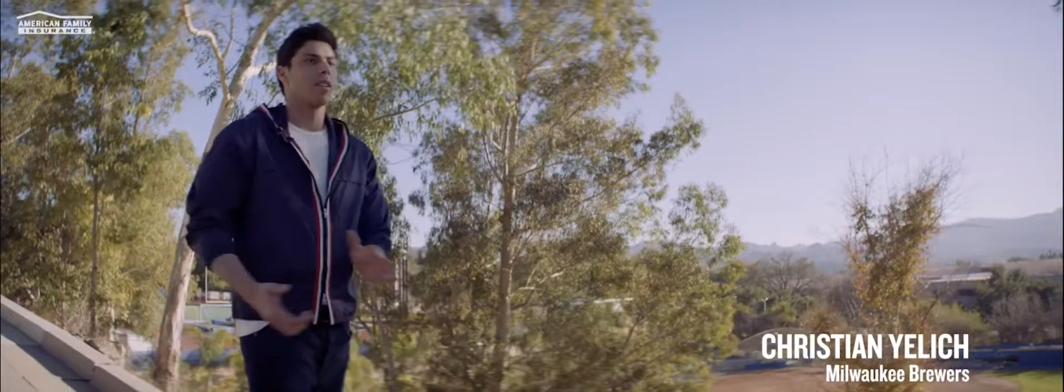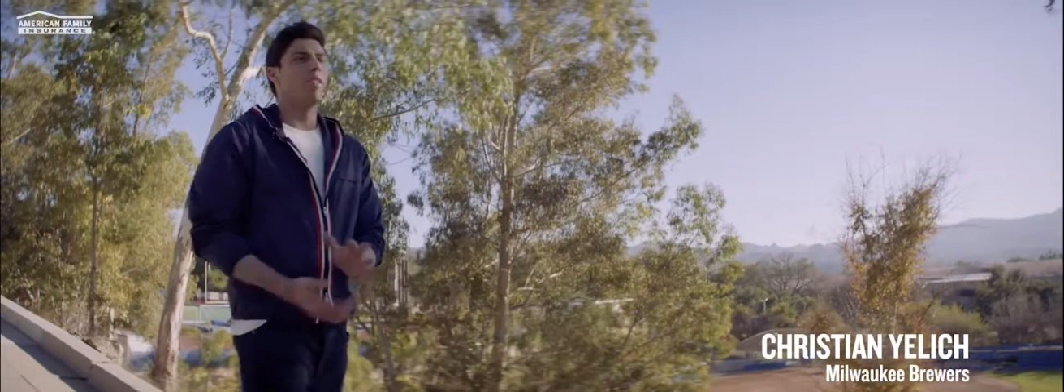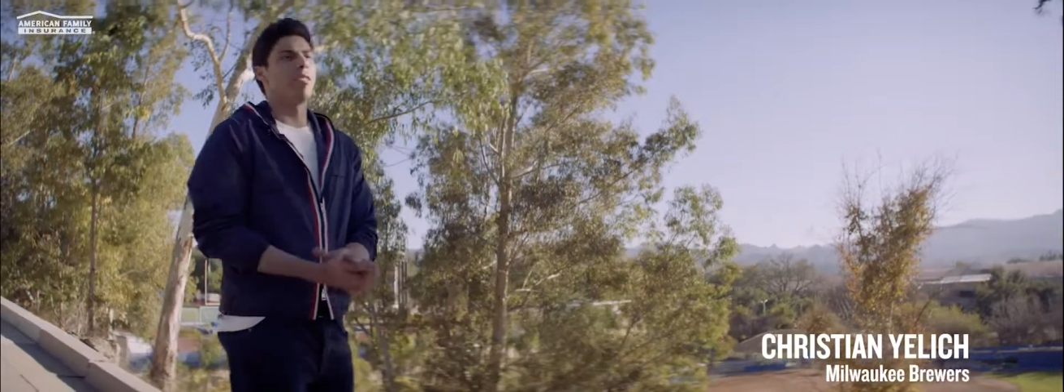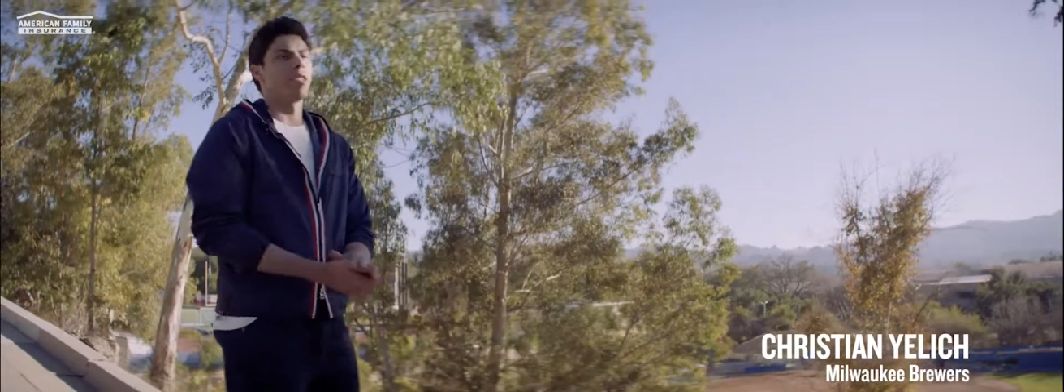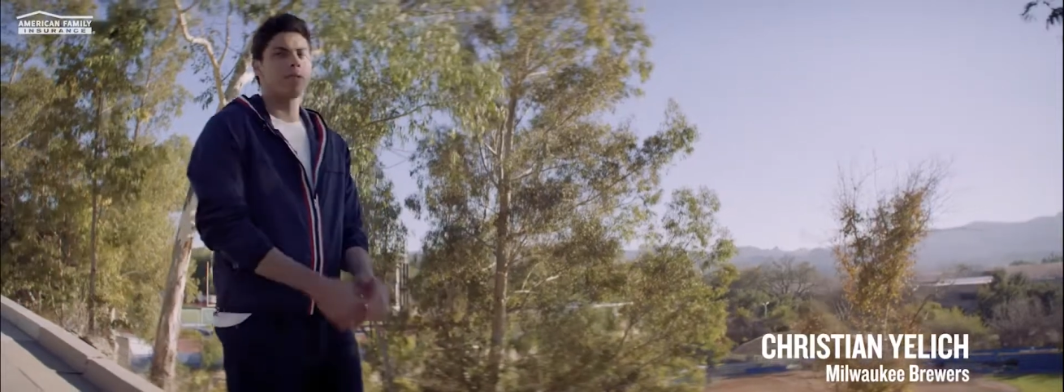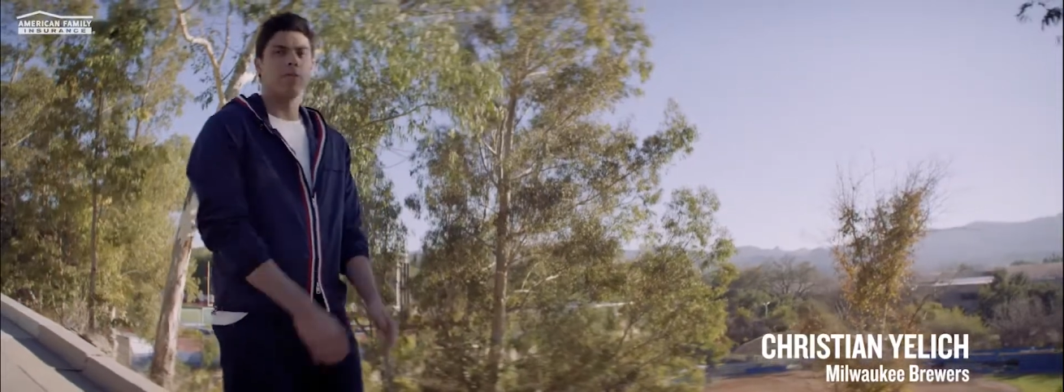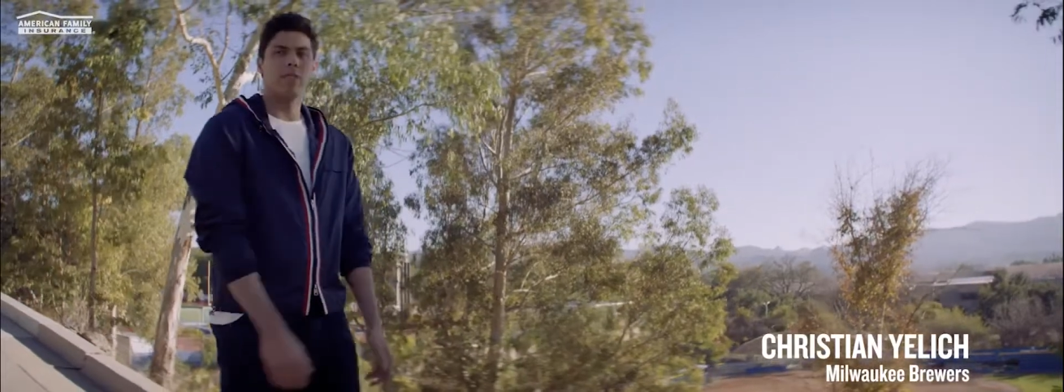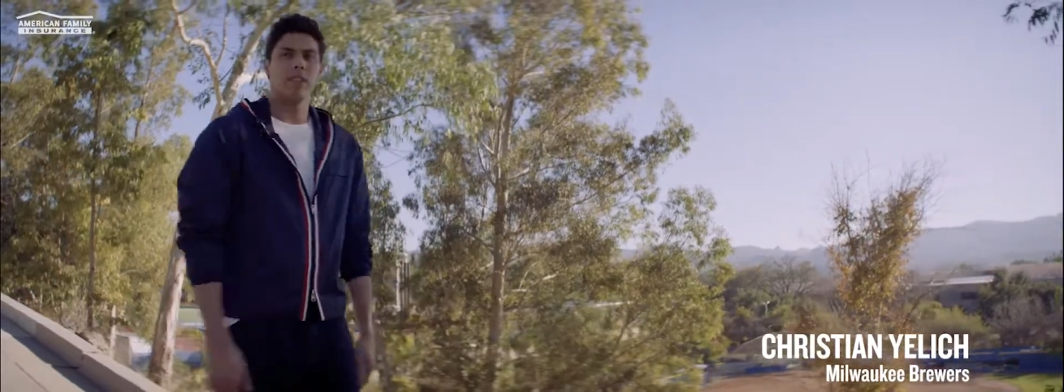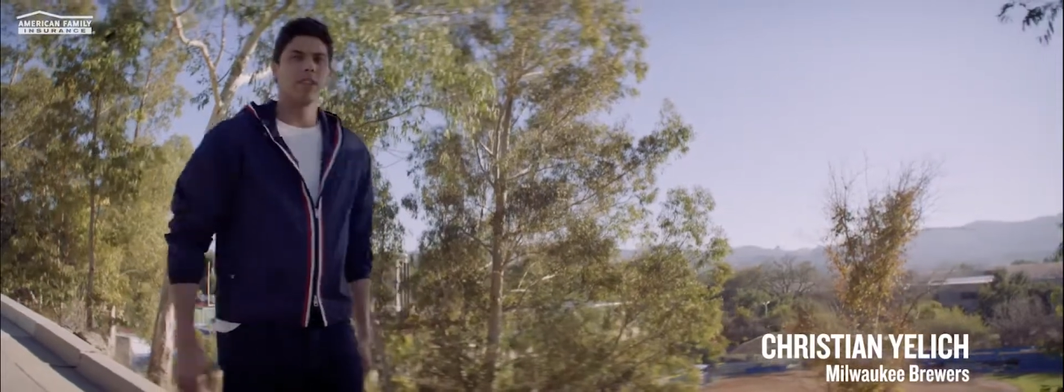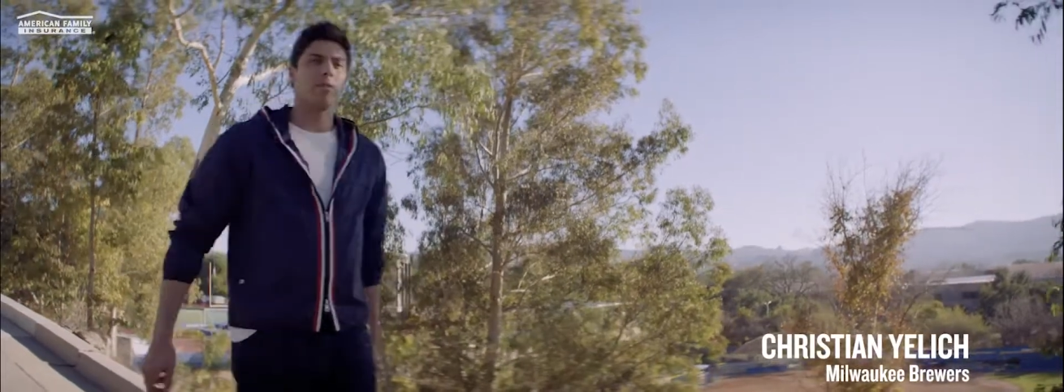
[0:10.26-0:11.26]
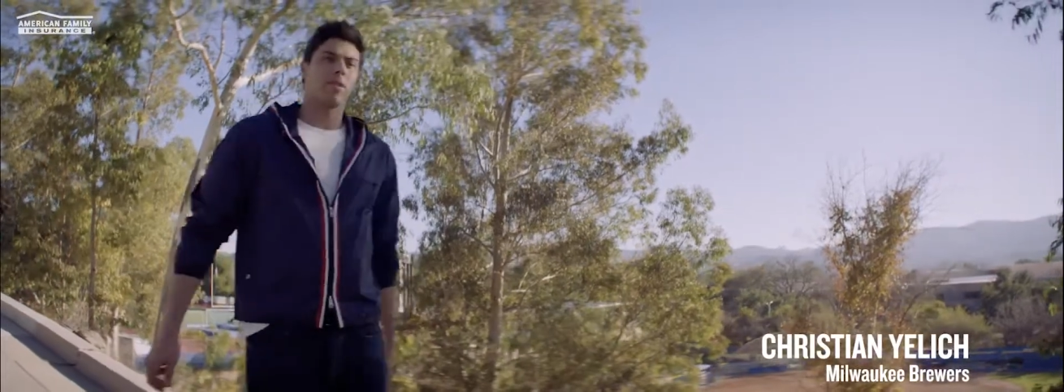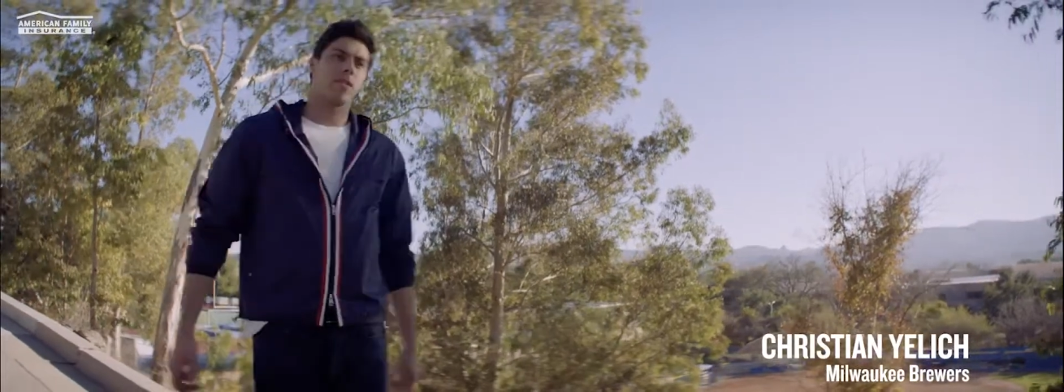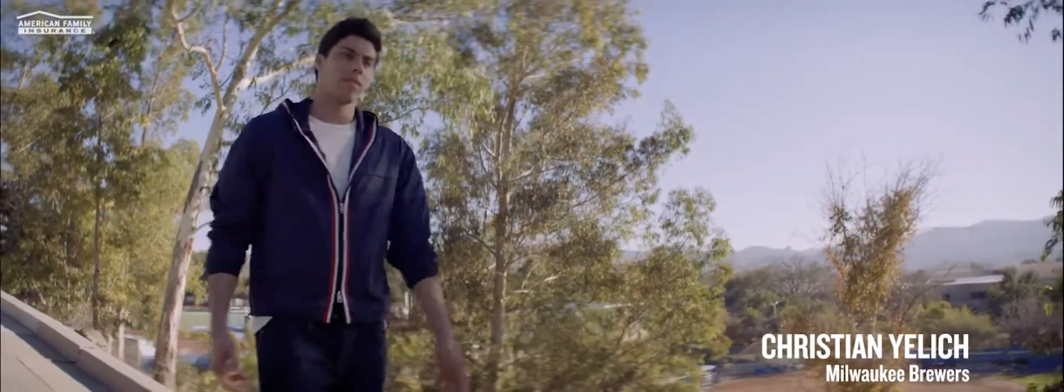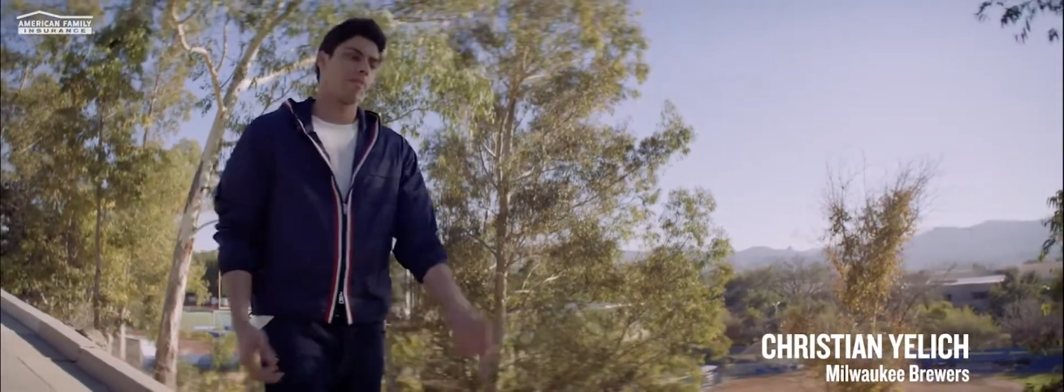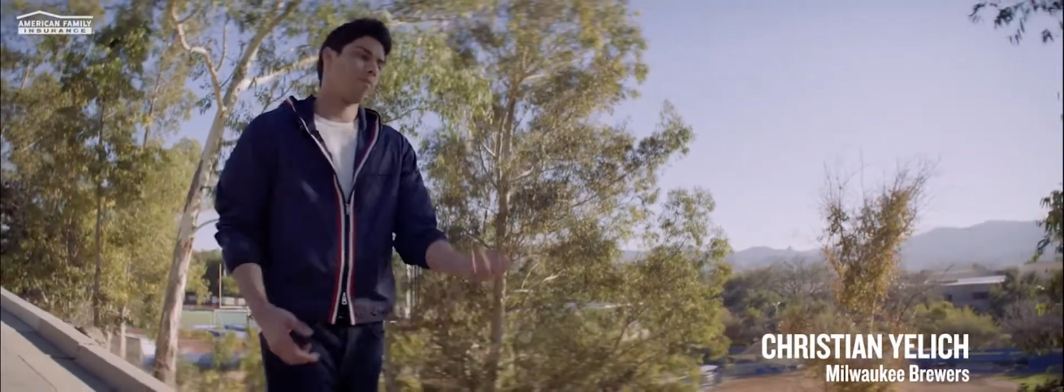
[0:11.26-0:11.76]
Going to school here
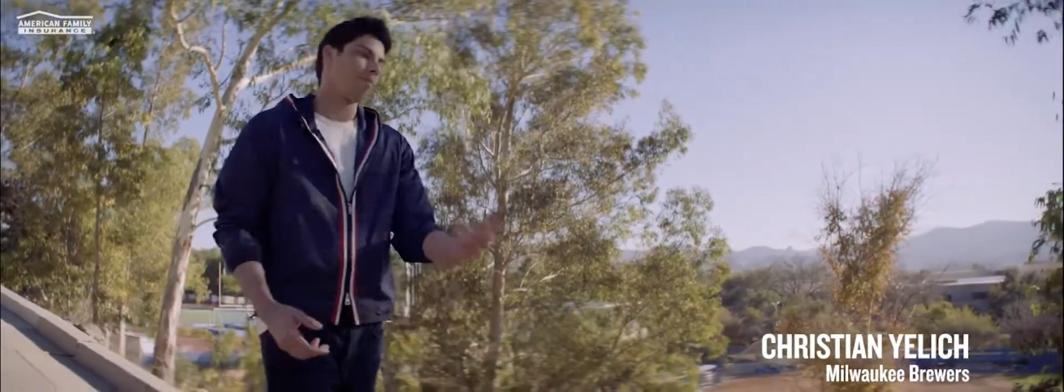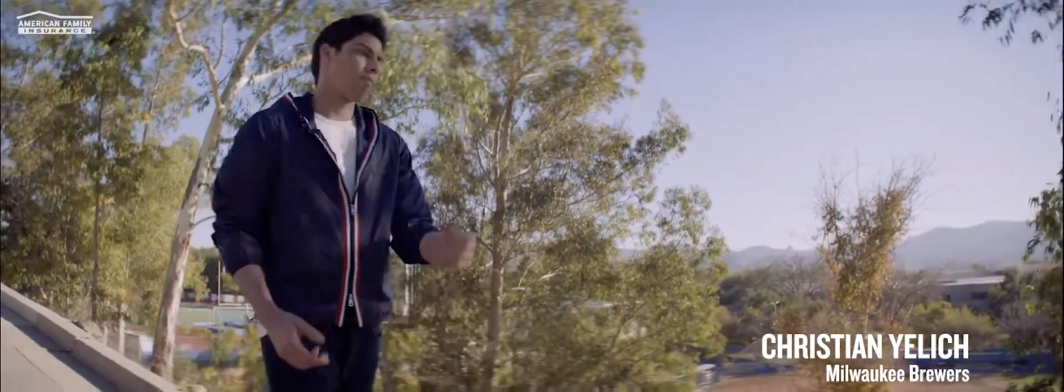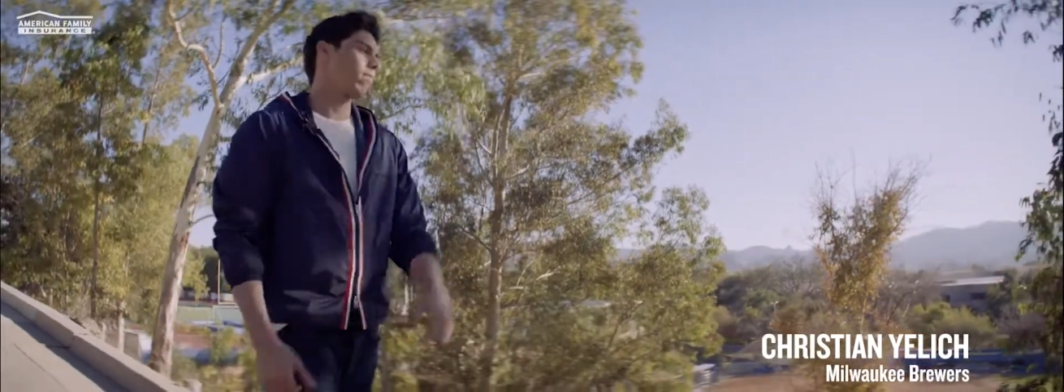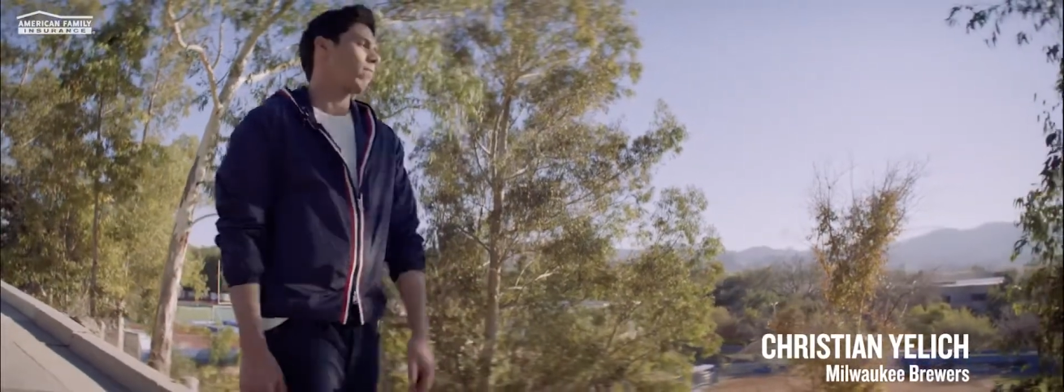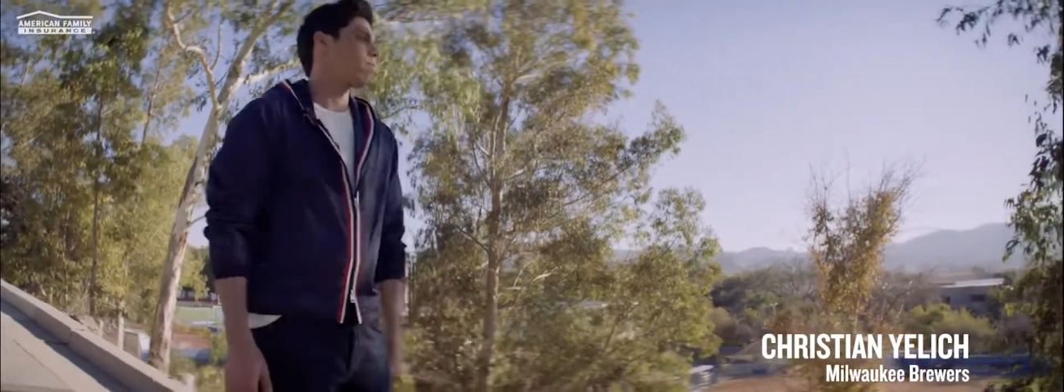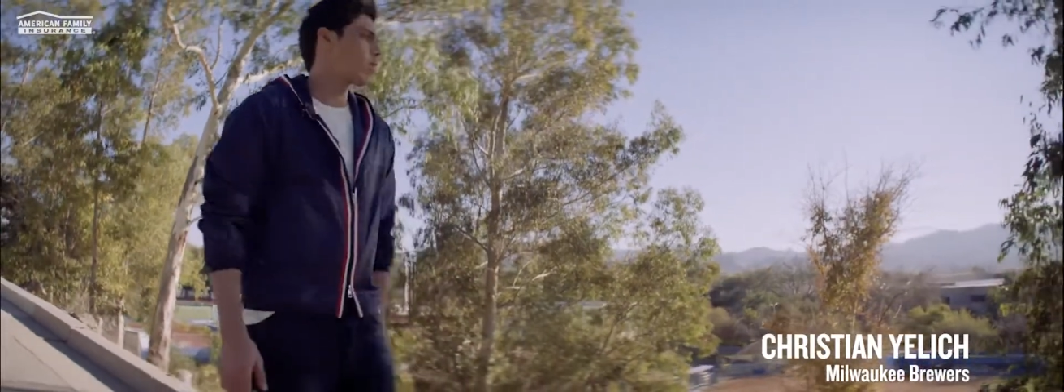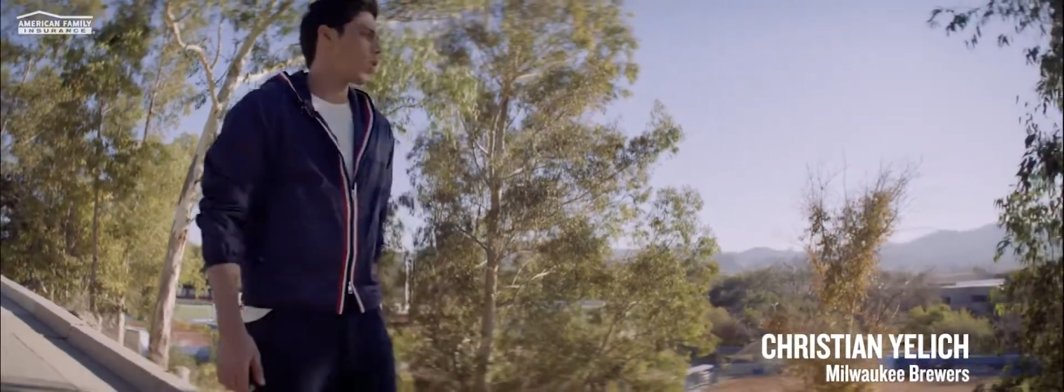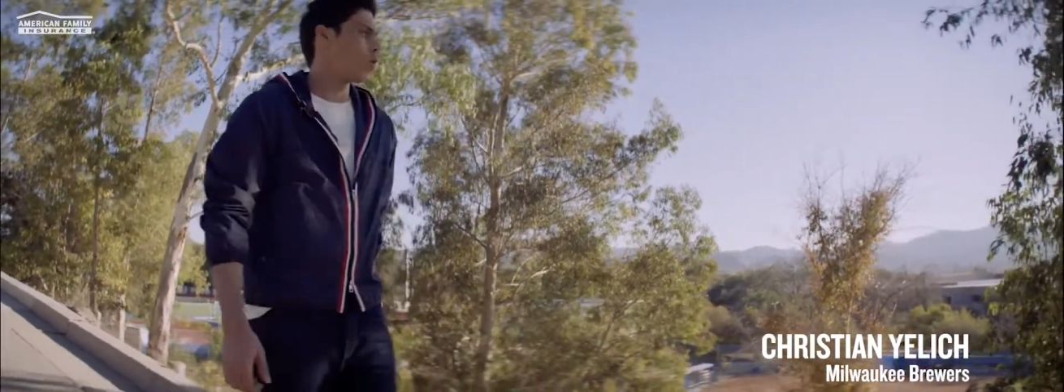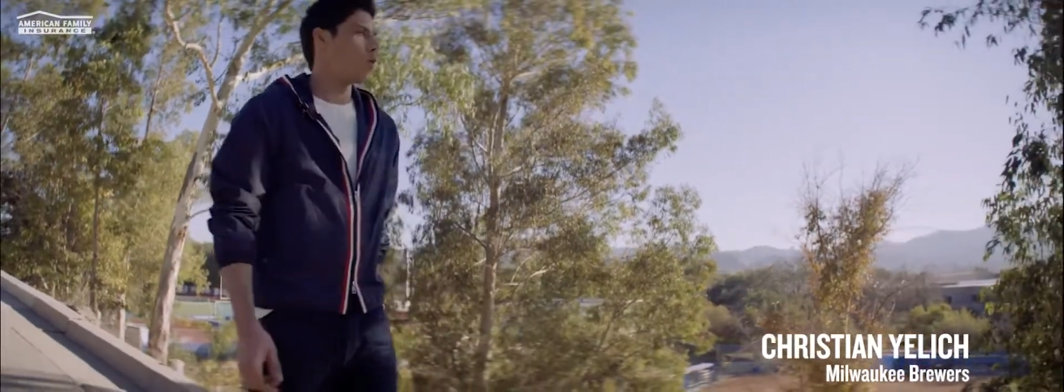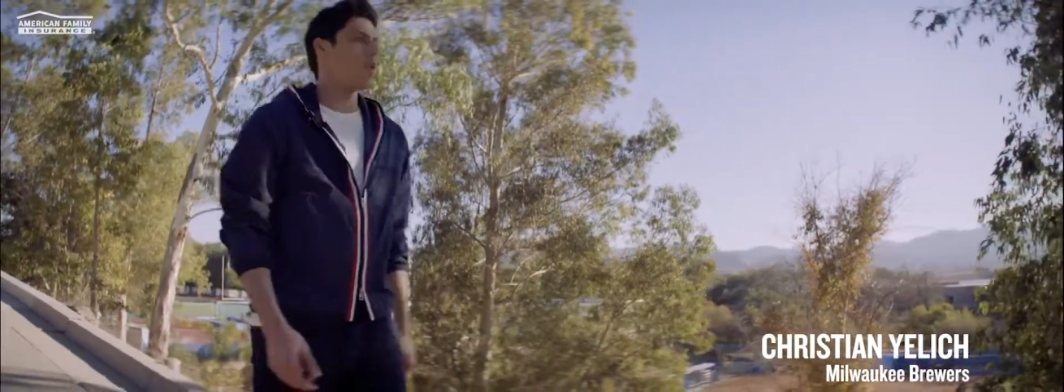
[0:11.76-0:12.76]
was cool.